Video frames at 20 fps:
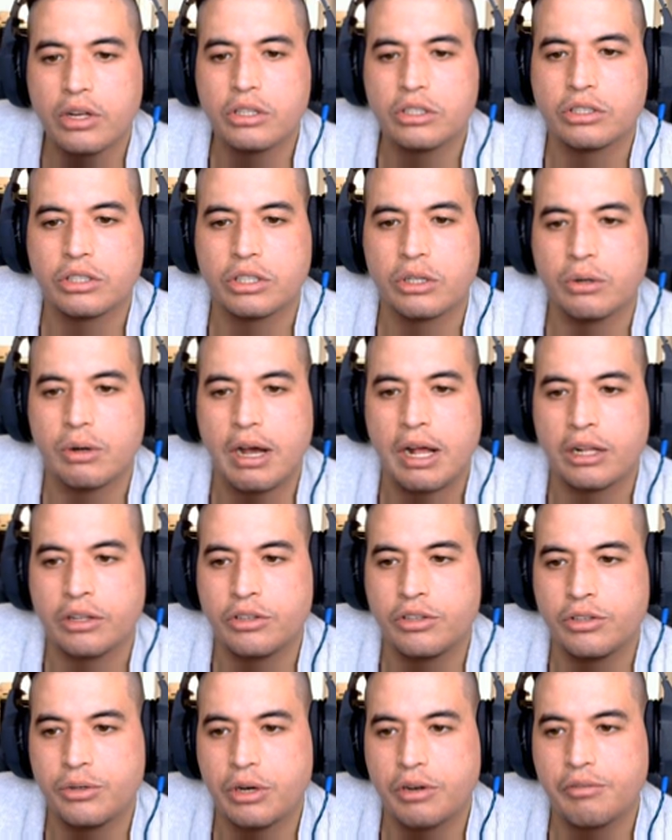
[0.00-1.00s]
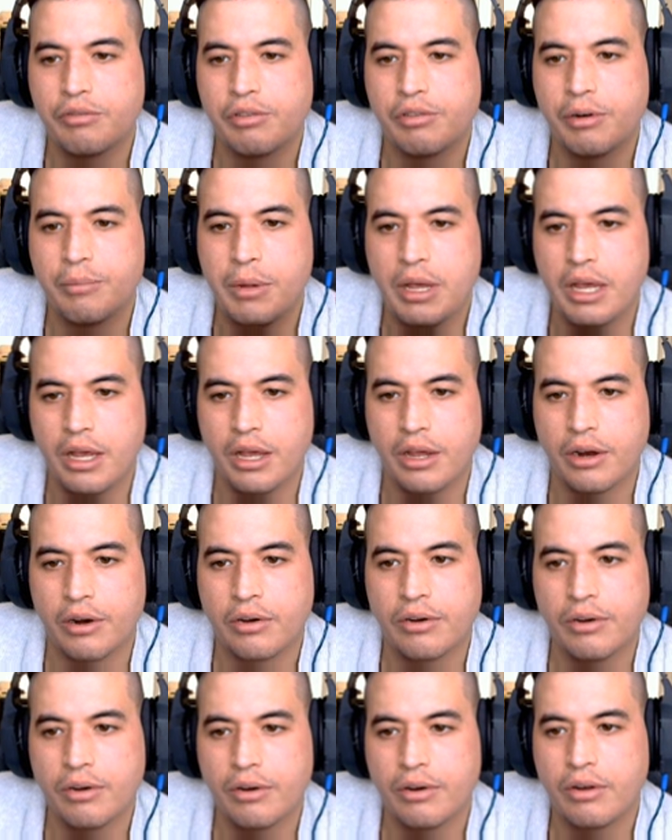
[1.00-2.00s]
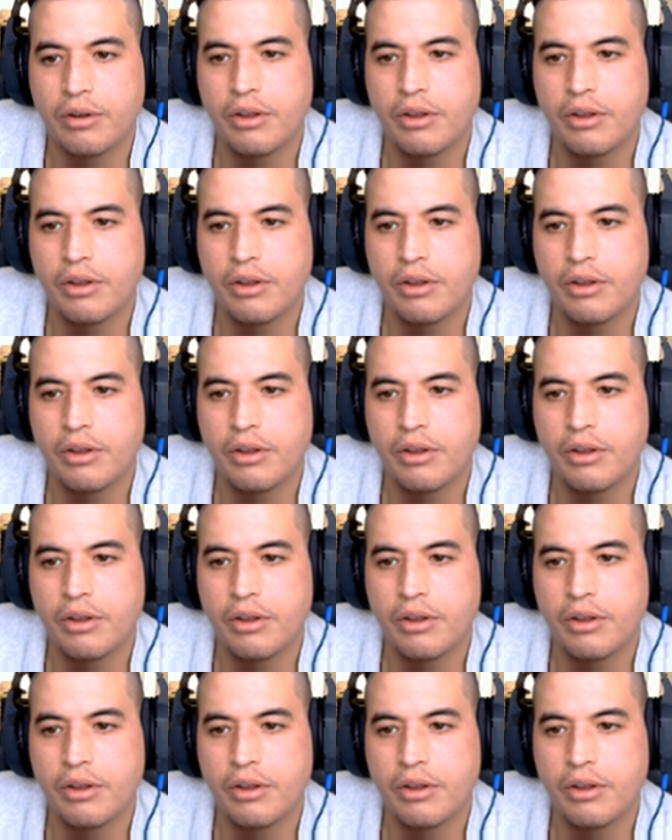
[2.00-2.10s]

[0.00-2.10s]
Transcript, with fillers: So I'll do it from here.